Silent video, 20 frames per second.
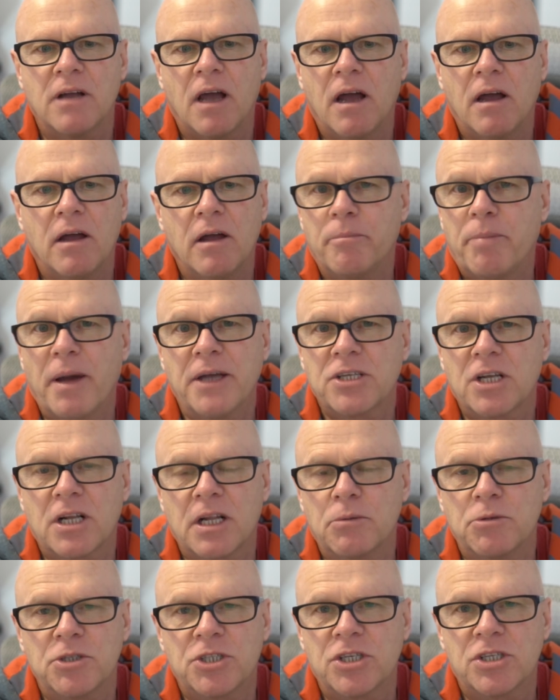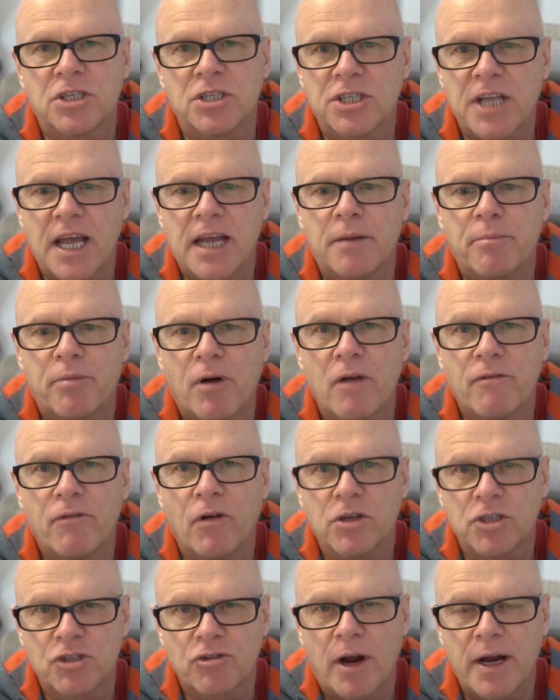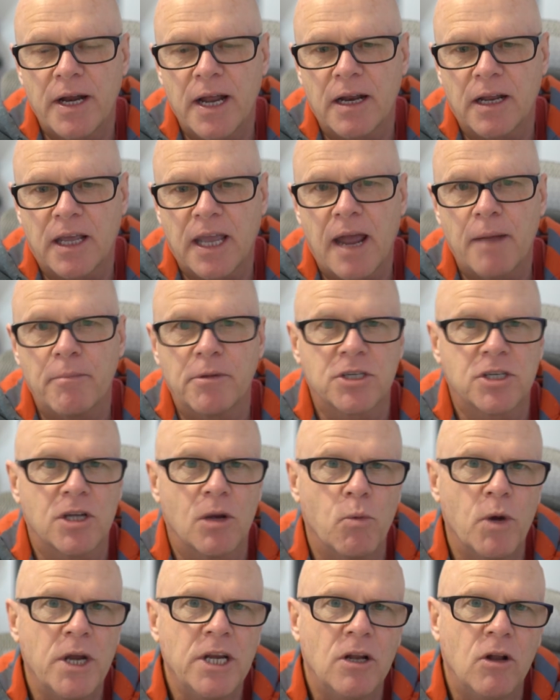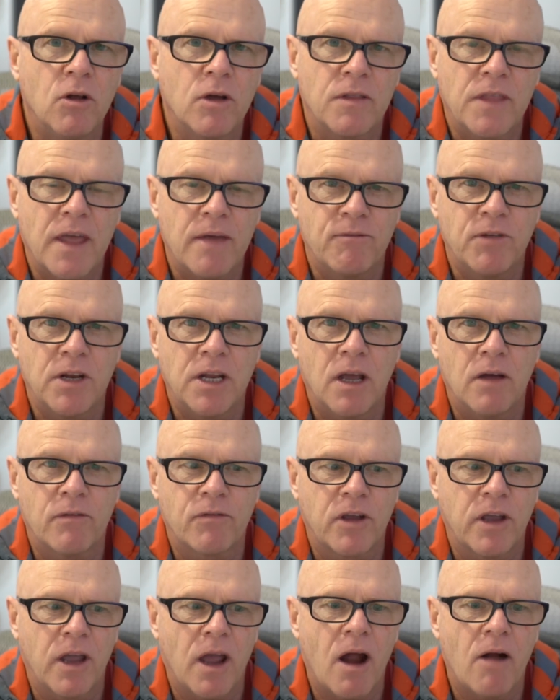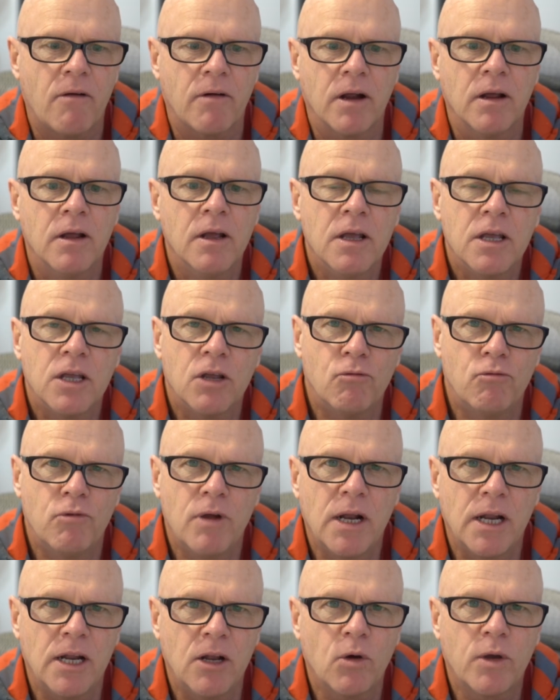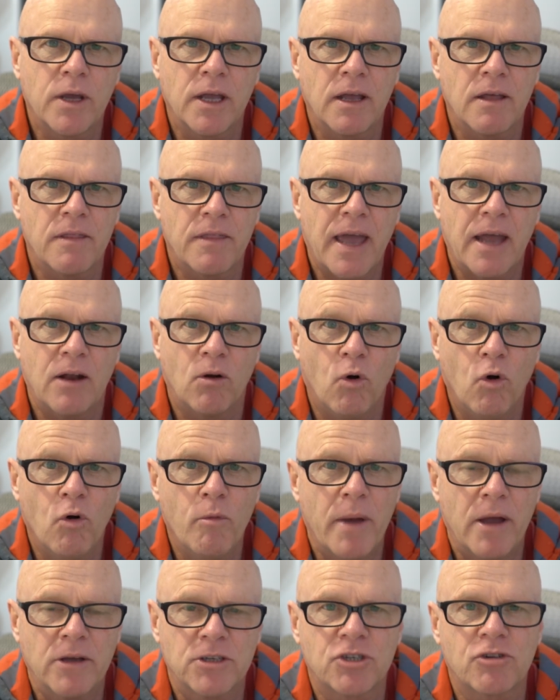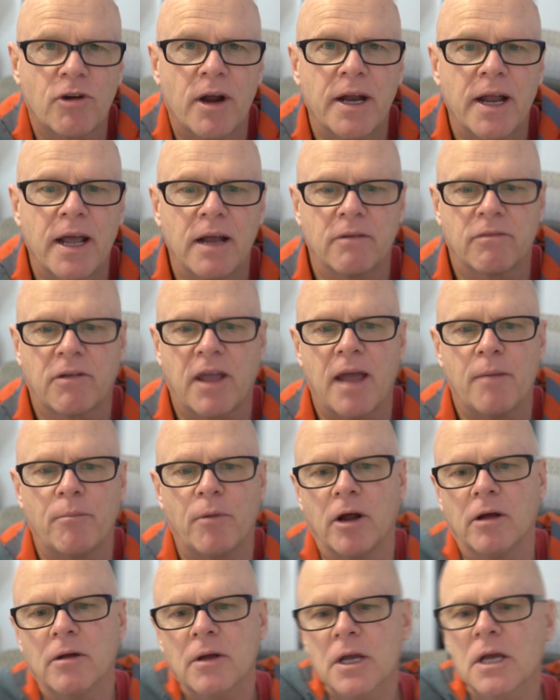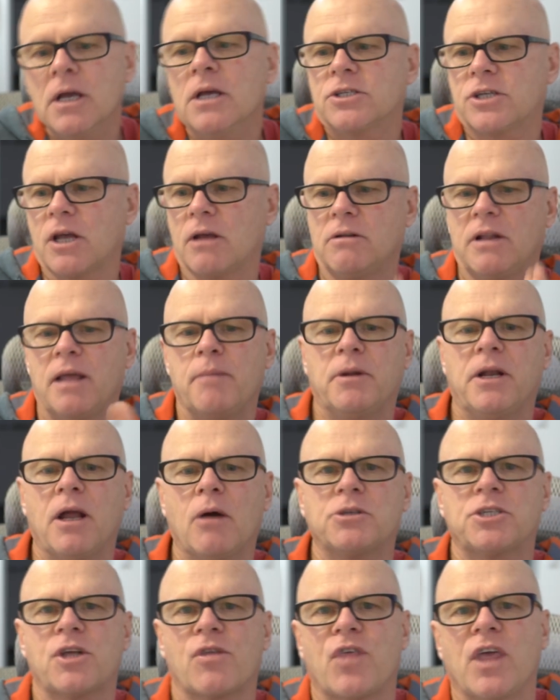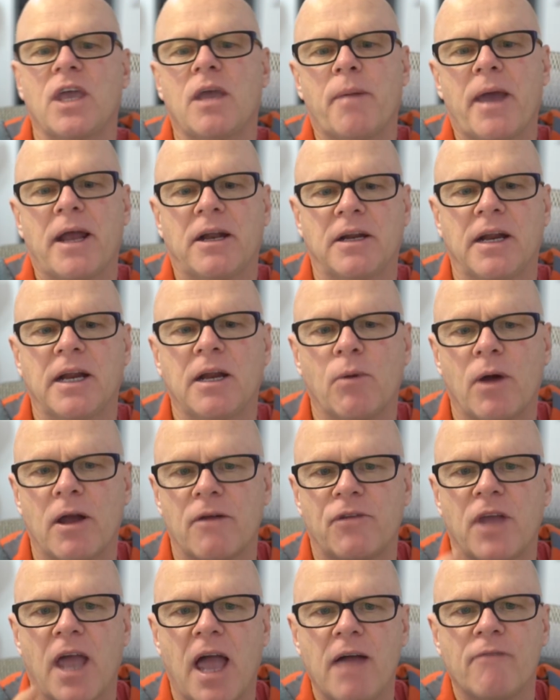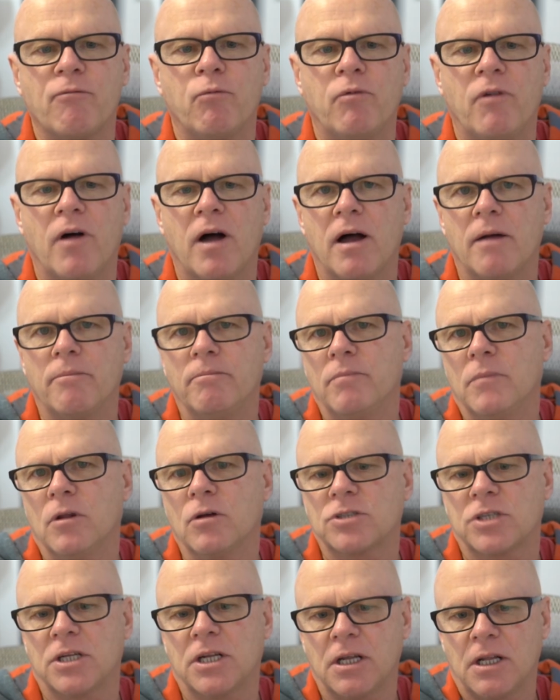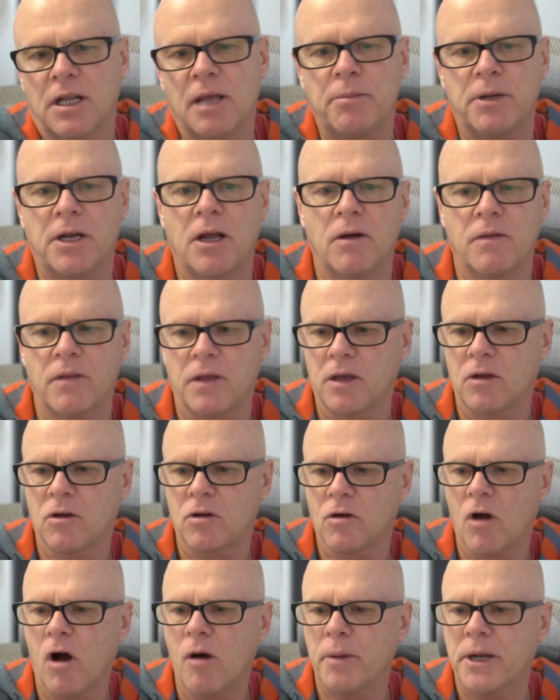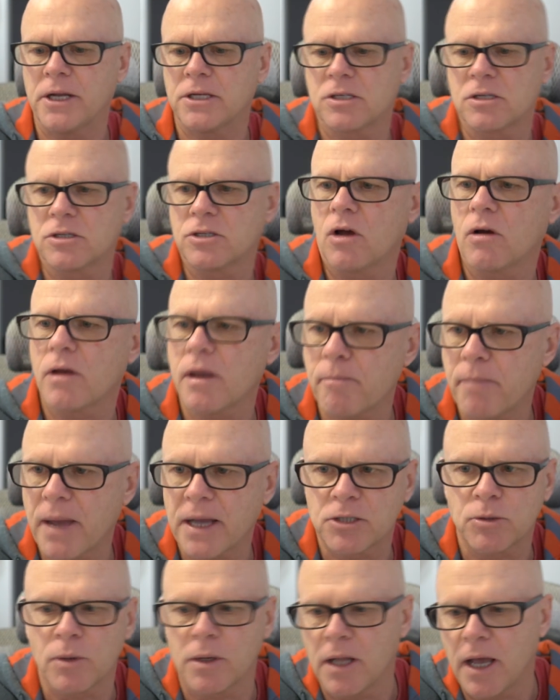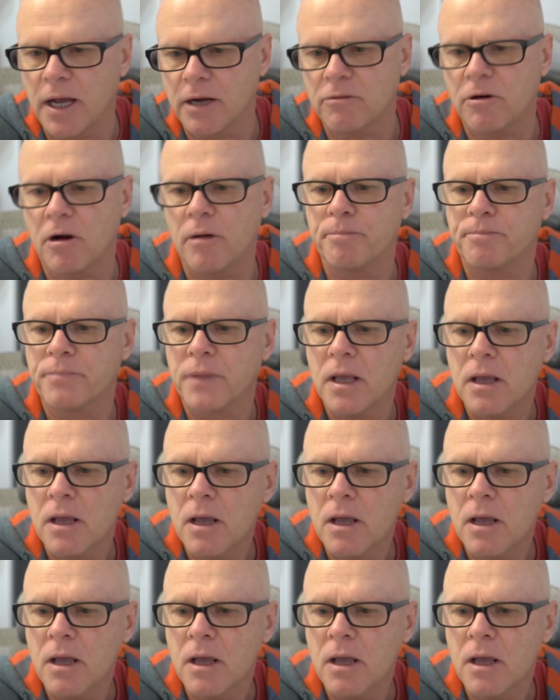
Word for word: Uh, basically, it was just a standard profile straight out of camera. So when you look at that video of Kiara, you're really looking at that almost straight out of camera. So let me know what you think about it. Anyway, if you have um, looked at it, let me know in the comments because I'll get back to it later on.